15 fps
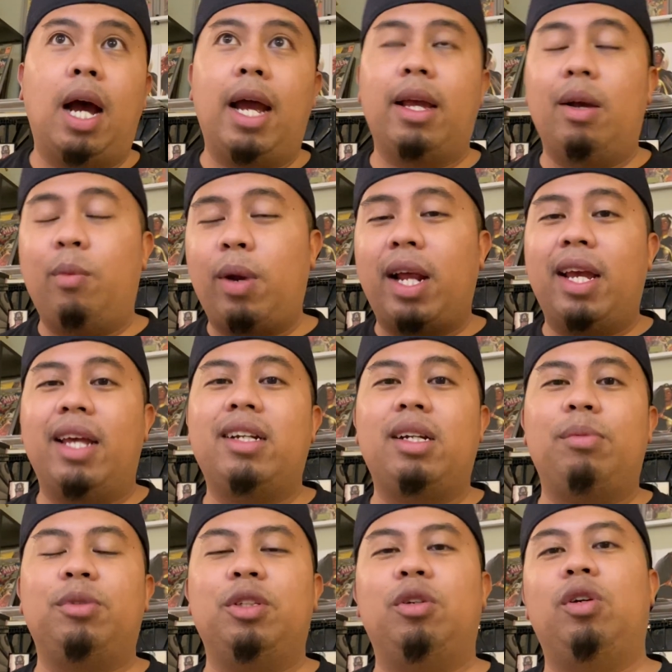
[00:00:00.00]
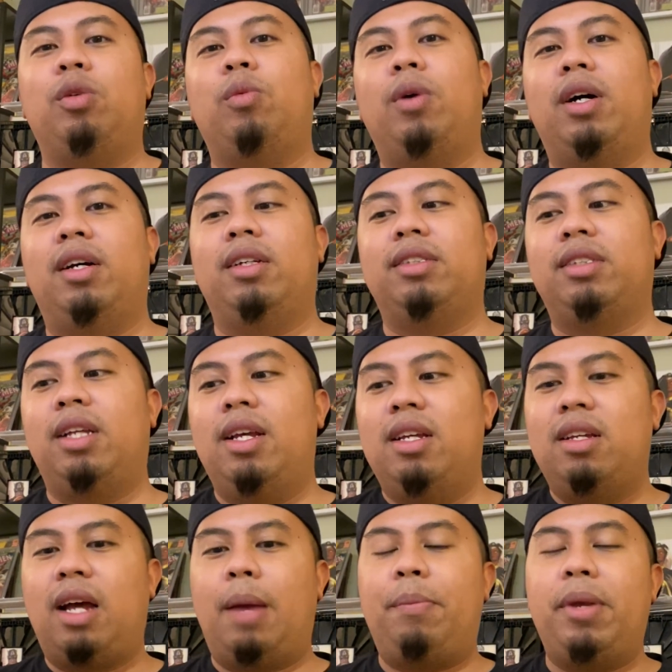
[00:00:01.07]
what I ended up doing was
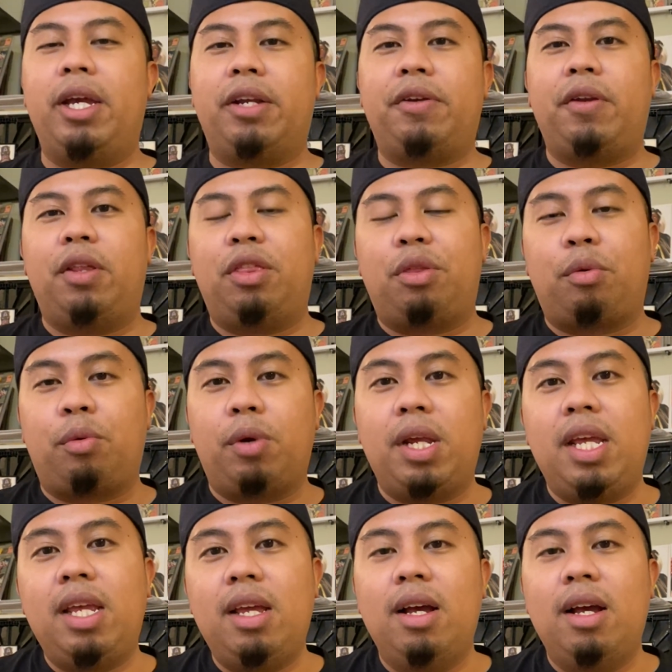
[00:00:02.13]
I picked 3